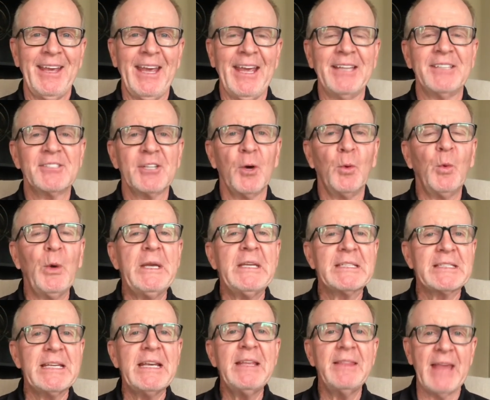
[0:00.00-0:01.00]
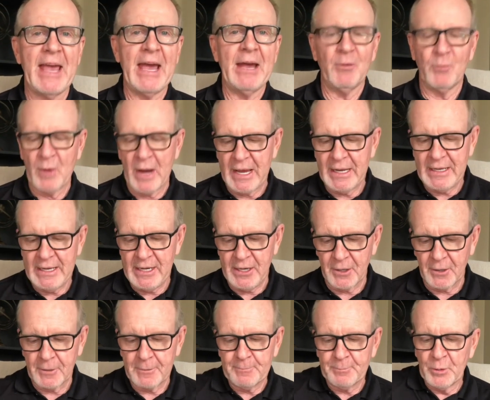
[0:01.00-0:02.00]
And so we see that right
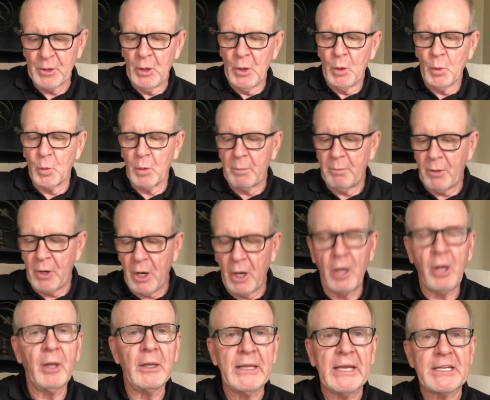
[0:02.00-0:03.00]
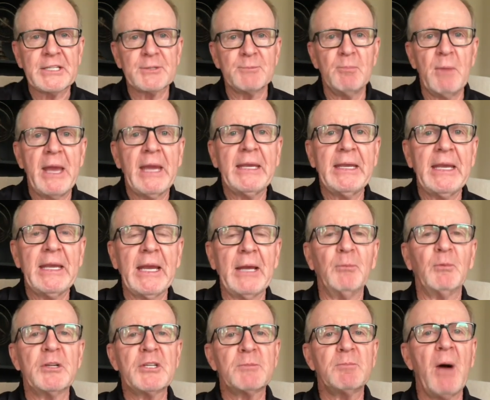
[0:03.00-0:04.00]
here where Paul is making a
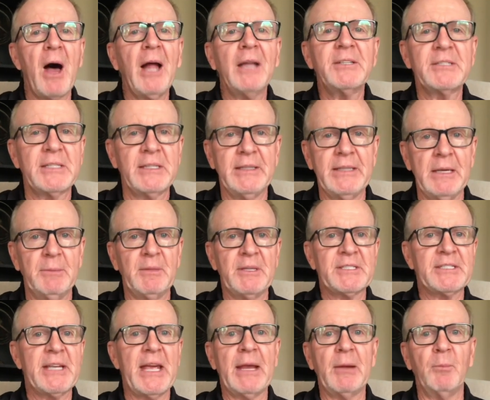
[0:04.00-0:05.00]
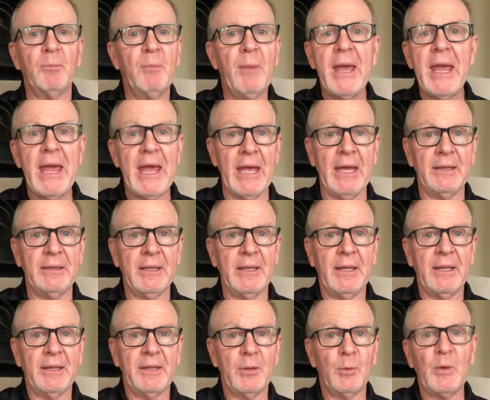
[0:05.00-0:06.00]
response to them and saying, man,
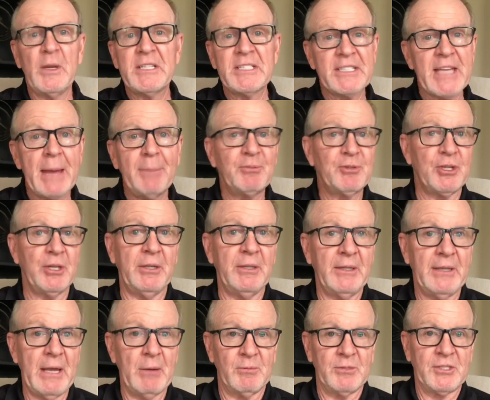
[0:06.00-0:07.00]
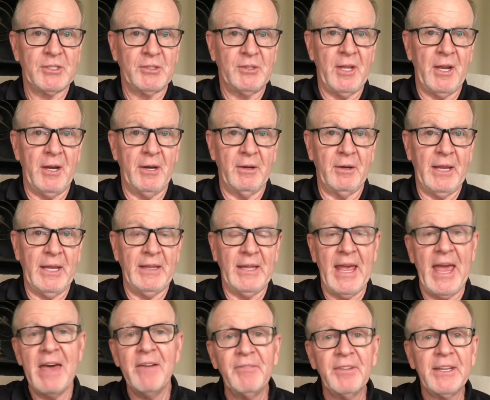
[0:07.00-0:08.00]
the reception that was there and
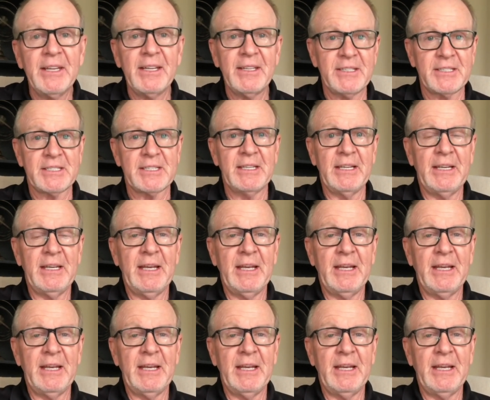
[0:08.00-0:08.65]
the evidence